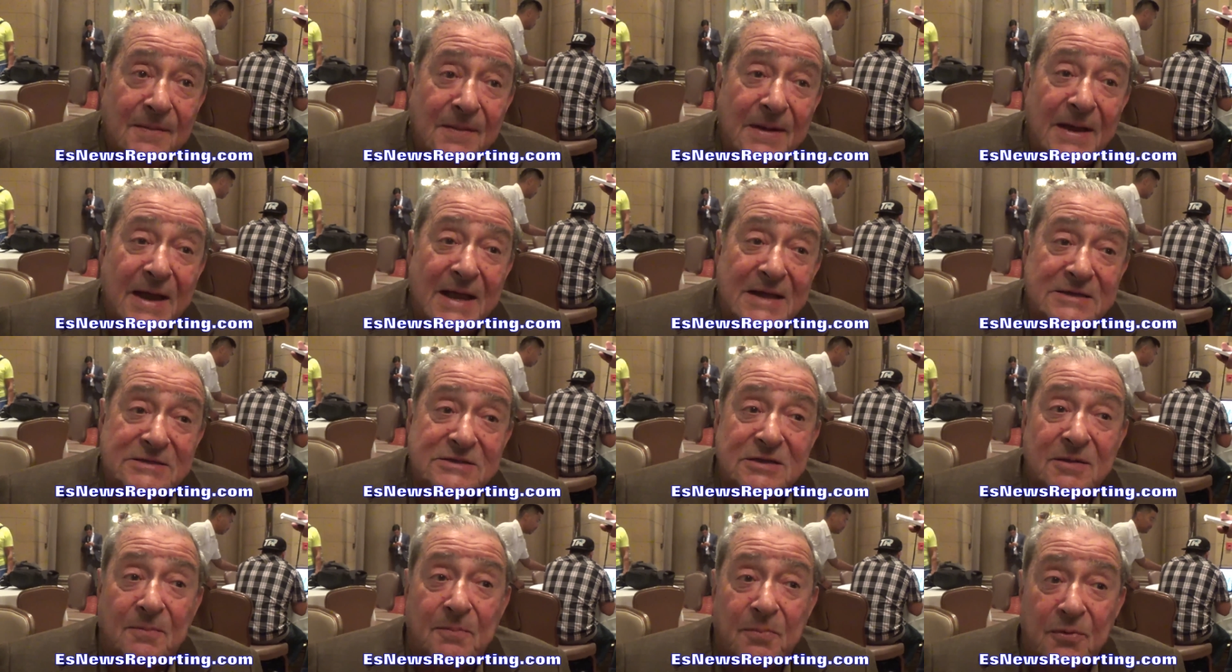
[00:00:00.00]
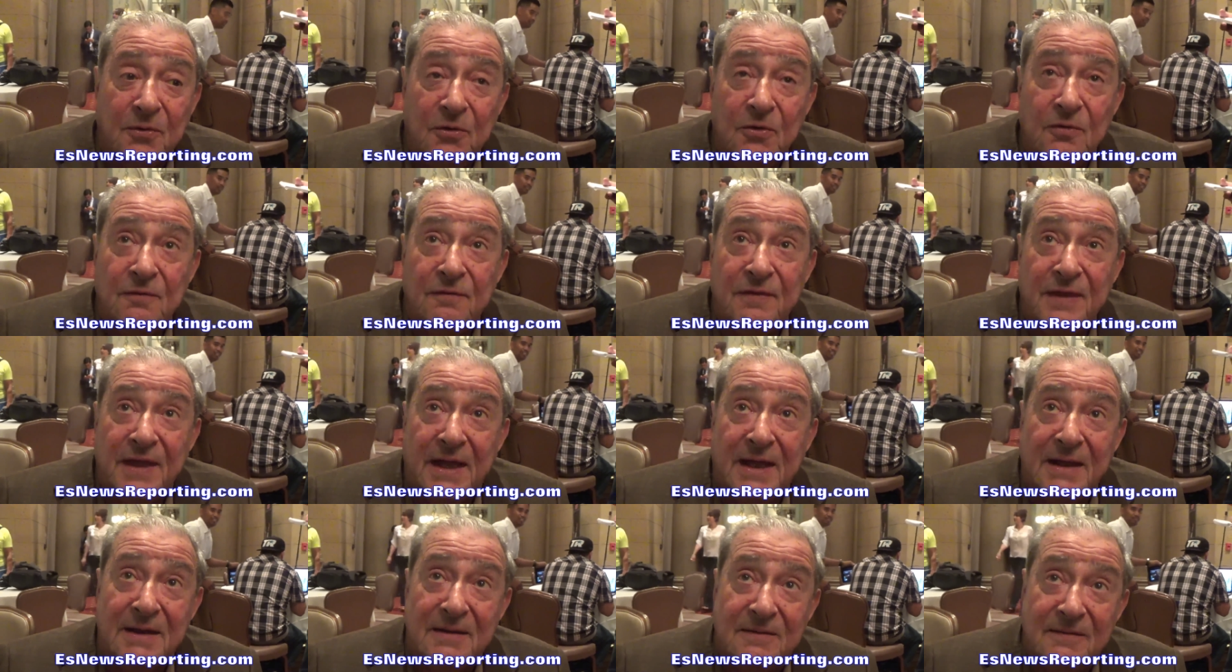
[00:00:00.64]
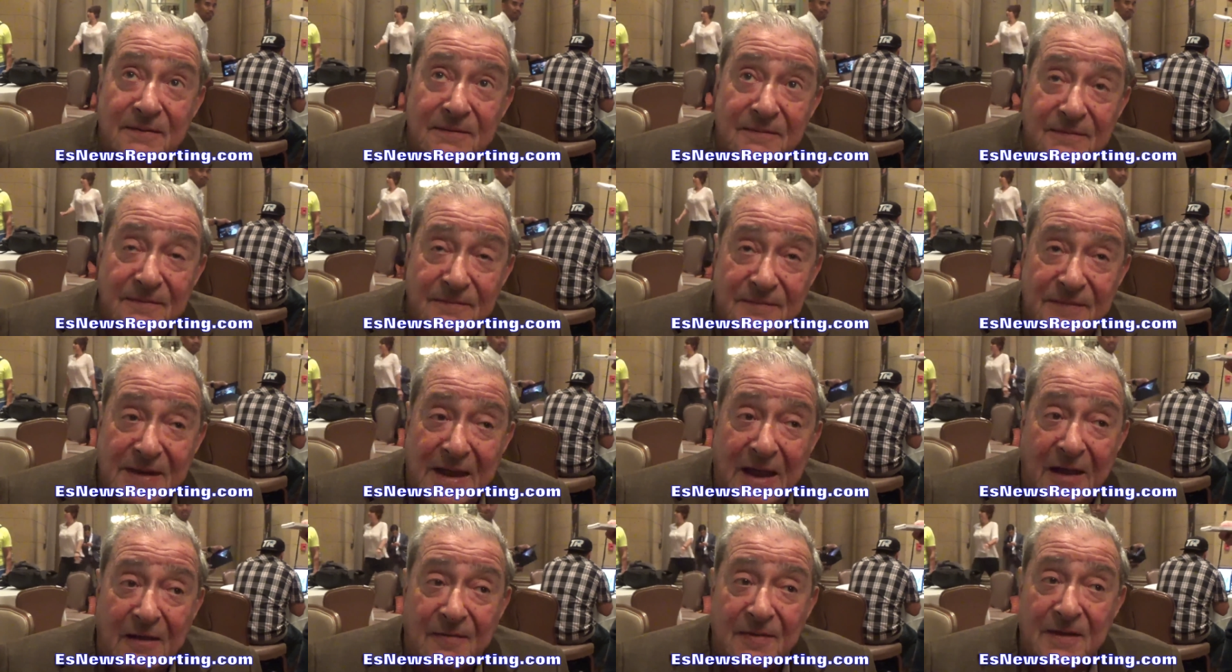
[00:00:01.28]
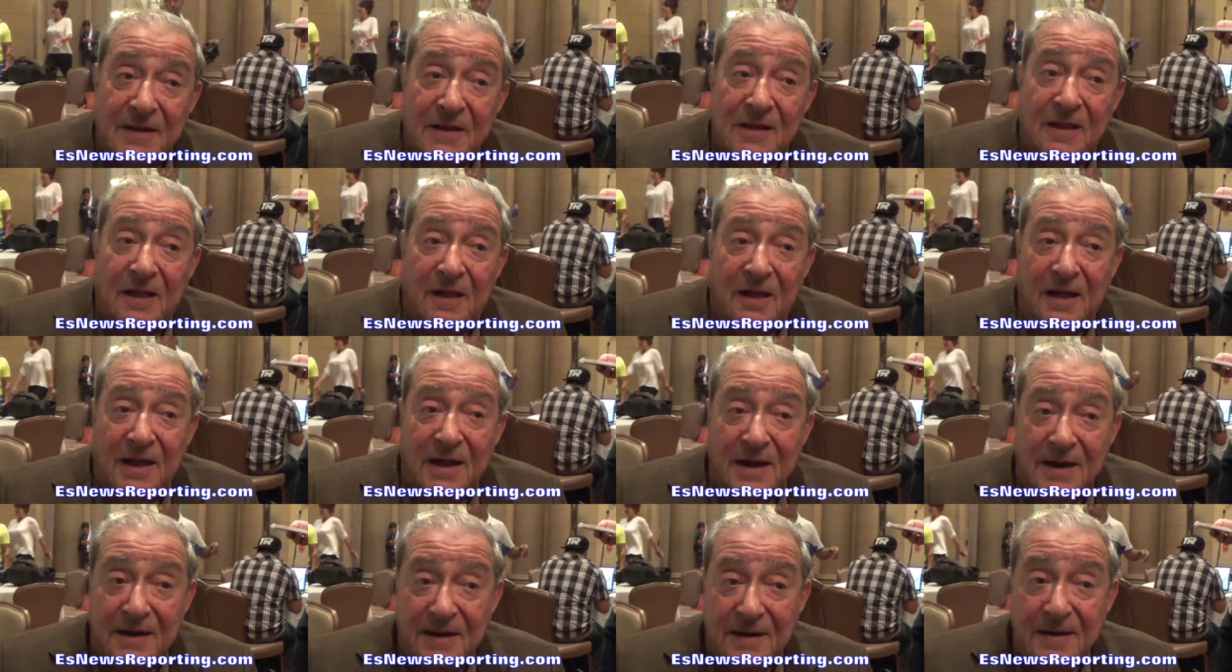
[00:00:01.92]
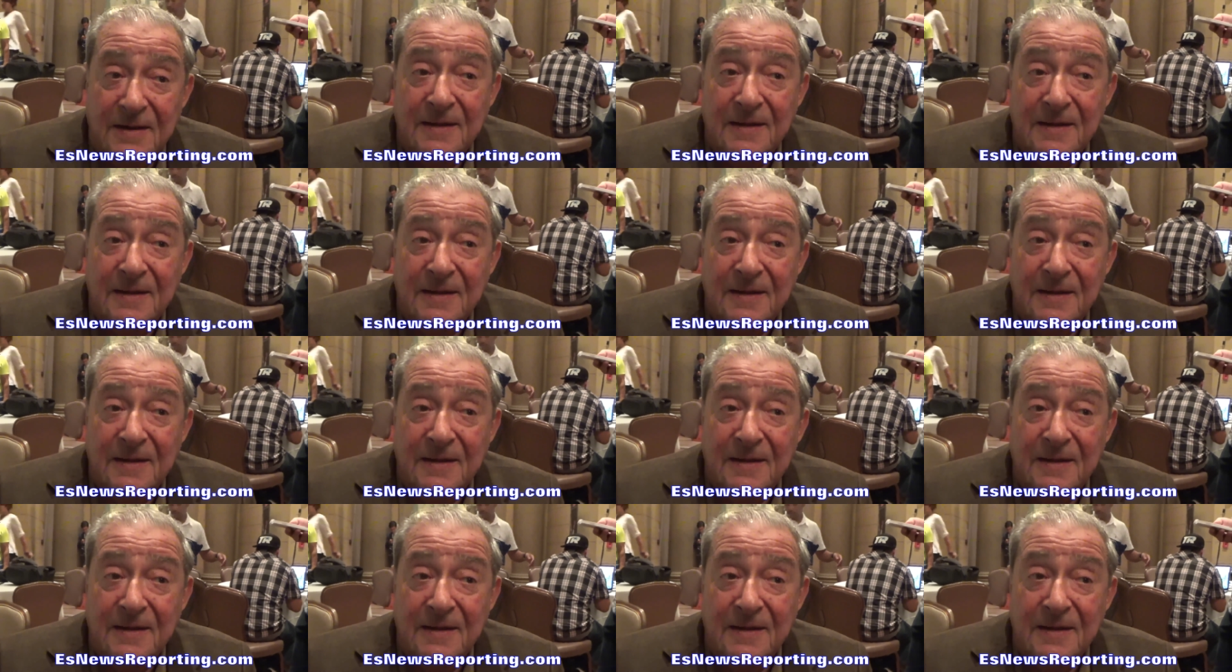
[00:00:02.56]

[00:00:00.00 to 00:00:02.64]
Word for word: Has to prove that down the line,